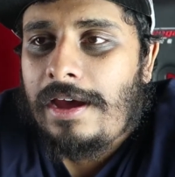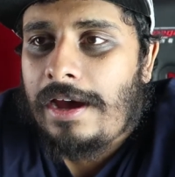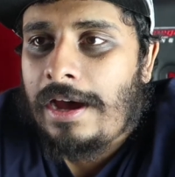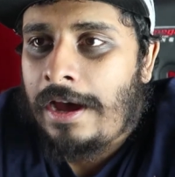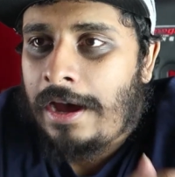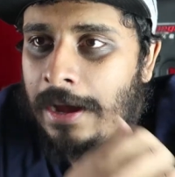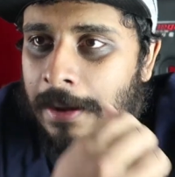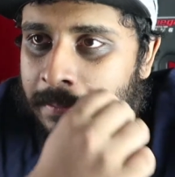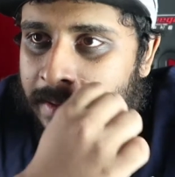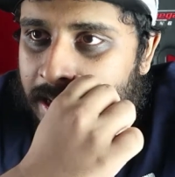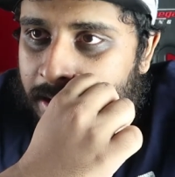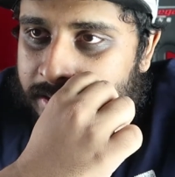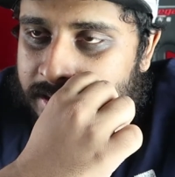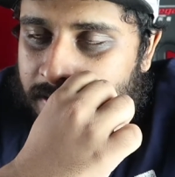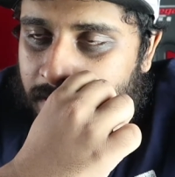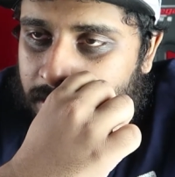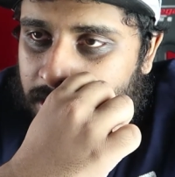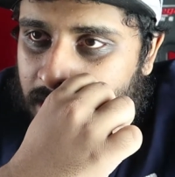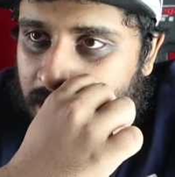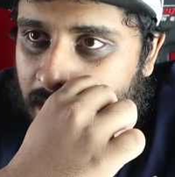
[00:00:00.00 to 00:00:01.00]
There
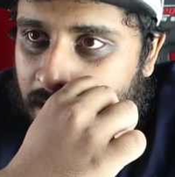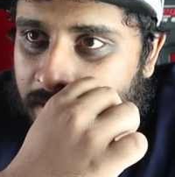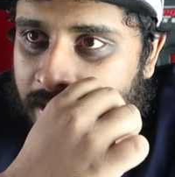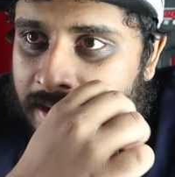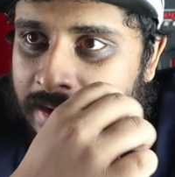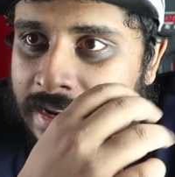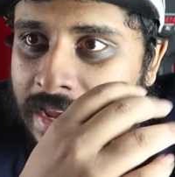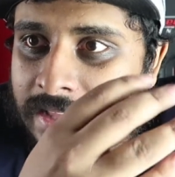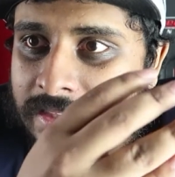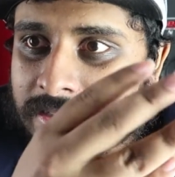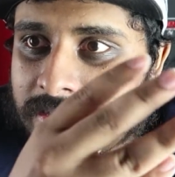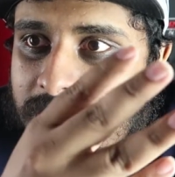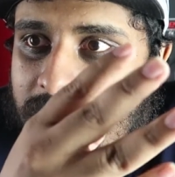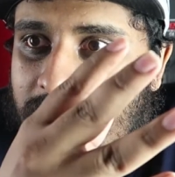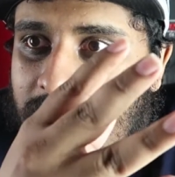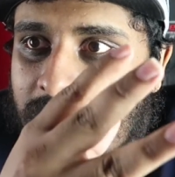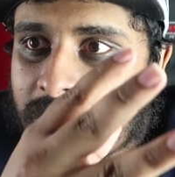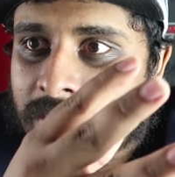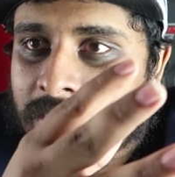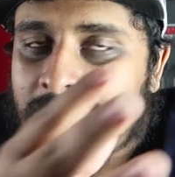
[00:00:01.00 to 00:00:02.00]
was a theory that
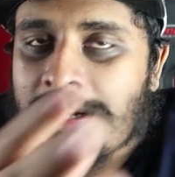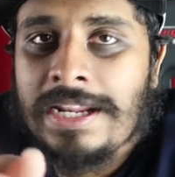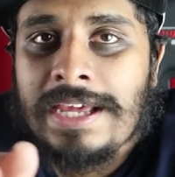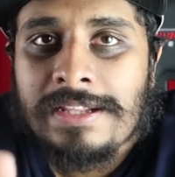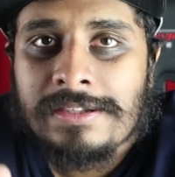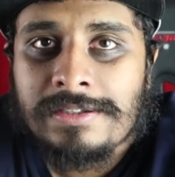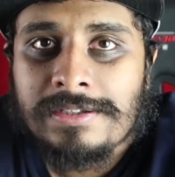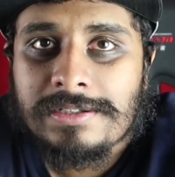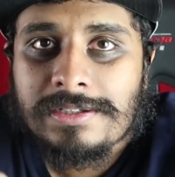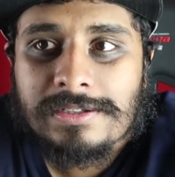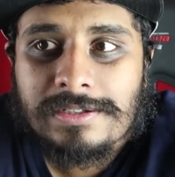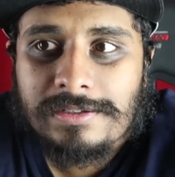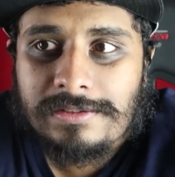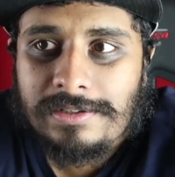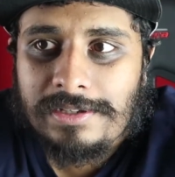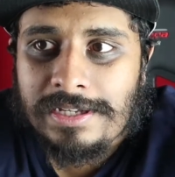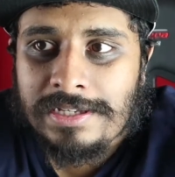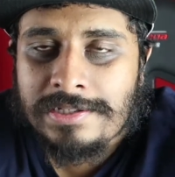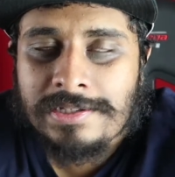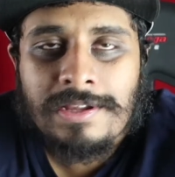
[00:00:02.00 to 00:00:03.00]
Clint
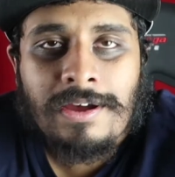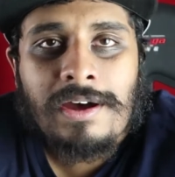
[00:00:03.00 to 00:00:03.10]
is